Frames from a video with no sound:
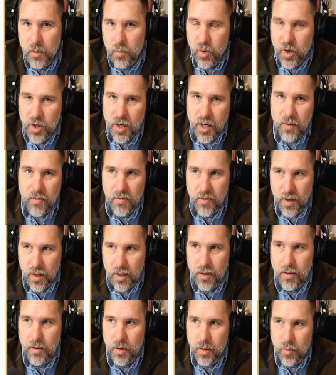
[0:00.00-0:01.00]
on
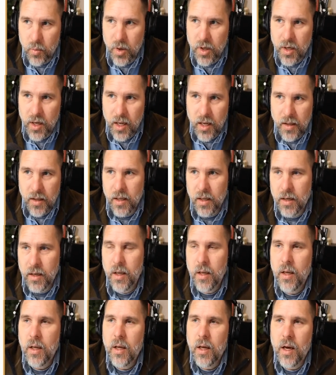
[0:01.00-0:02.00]
one day and then
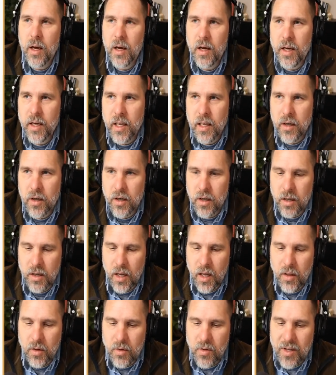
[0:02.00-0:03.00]
again on
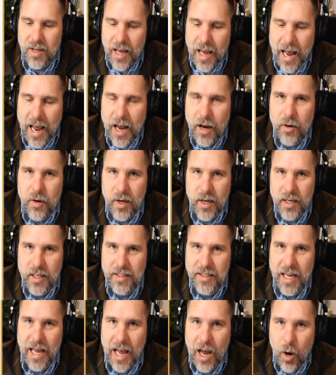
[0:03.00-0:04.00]
another, the aggregate
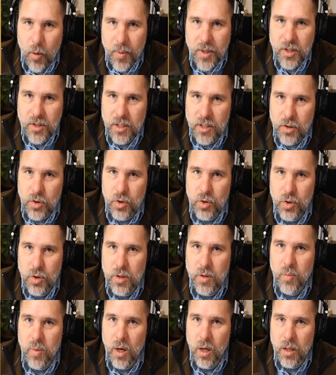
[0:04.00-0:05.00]
is how much the
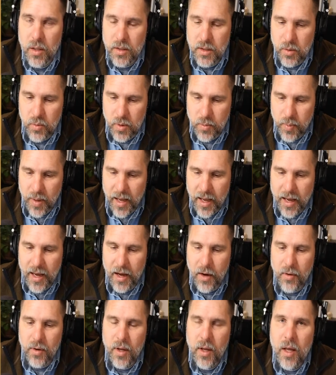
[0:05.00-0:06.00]
insurance policy would pay
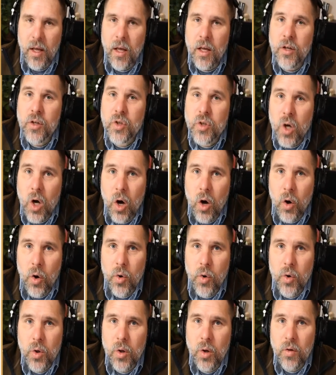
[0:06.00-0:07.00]
out
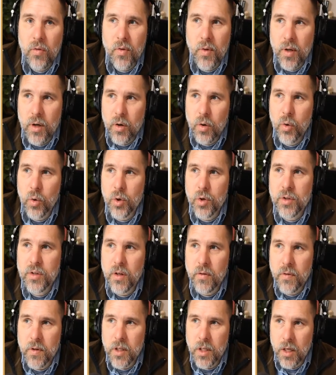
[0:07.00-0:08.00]
total over the course
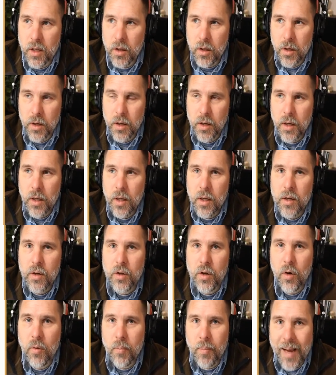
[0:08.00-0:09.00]
of a year,
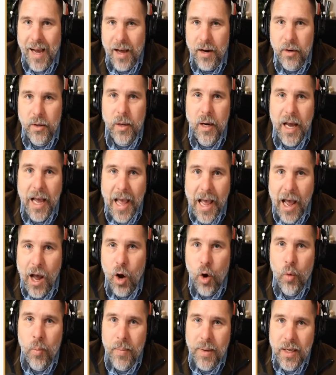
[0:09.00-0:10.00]
no matter
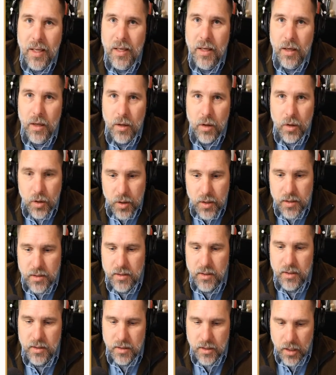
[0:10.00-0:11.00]
how many
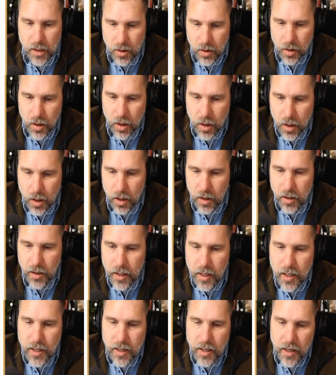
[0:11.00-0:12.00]
occurrences there are.
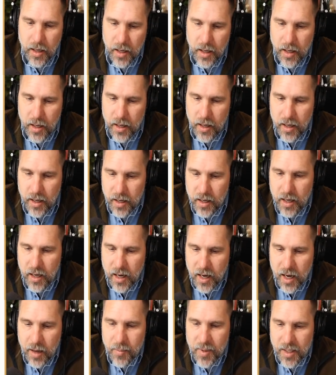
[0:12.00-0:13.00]
A
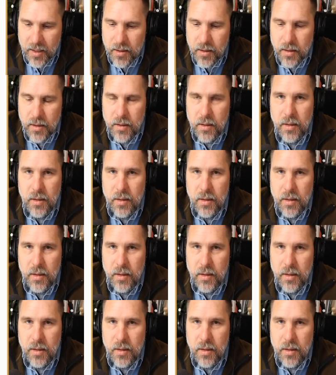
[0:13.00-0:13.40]
common